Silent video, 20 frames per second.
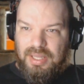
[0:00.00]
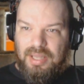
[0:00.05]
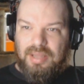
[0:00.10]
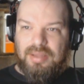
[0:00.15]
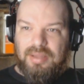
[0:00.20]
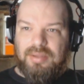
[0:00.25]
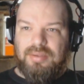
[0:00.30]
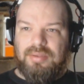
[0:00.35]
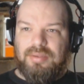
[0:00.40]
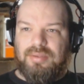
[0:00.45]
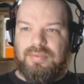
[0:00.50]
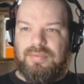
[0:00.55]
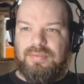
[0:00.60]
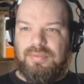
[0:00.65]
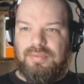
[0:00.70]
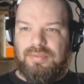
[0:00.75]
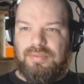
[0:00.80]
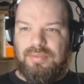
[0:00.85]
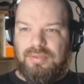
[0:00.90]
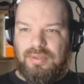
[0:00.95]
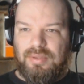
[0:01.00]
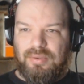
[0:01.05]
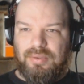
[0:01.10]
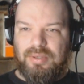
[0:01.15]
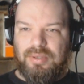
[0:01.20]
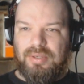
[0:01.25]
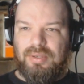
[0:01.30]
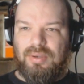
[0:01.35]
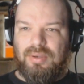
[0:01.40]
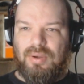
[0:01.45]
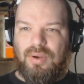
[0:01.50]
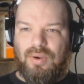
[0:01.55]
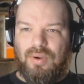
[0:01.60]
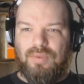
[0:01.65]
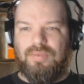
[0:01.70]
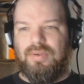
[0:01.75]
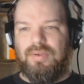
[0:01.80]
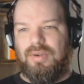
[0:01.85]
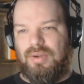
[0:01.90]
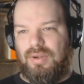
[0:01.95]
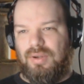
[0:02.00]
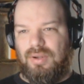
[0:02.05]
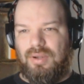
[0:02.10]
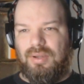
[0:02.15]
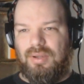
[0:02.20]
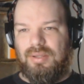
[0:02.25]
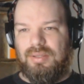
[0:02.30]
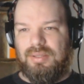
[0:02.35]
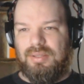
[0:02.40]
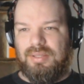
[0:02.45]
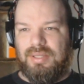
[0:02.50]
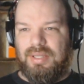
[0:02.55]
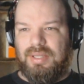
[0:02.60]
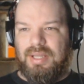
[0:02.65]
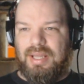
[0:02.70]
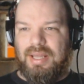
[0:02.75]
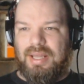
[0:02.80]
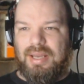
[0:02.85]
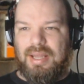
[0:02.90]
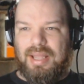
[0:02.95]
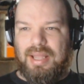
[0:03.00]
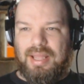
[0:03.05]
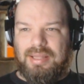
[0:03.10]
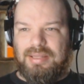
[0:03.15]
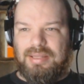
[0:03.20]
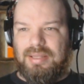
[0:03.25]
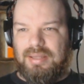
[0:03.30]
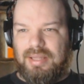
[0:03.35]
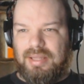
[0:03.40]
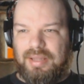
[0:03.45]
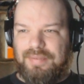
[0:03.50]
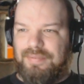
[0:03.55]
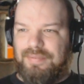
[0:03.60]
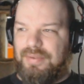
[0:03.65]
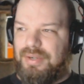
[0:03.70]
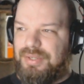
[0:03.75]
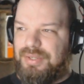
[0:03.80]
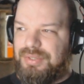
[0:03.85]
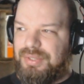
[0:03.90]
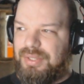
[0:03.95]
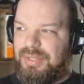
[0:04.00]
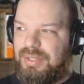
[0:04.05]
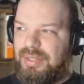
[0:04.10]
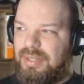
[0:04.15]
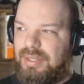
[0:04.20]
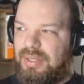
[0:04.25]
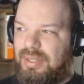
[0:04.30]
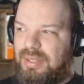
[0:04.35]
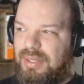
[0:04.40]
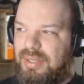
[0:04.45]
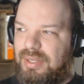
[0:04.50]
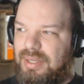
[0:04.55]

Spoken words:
Yeah, Flora Overhaul, and I had the light version.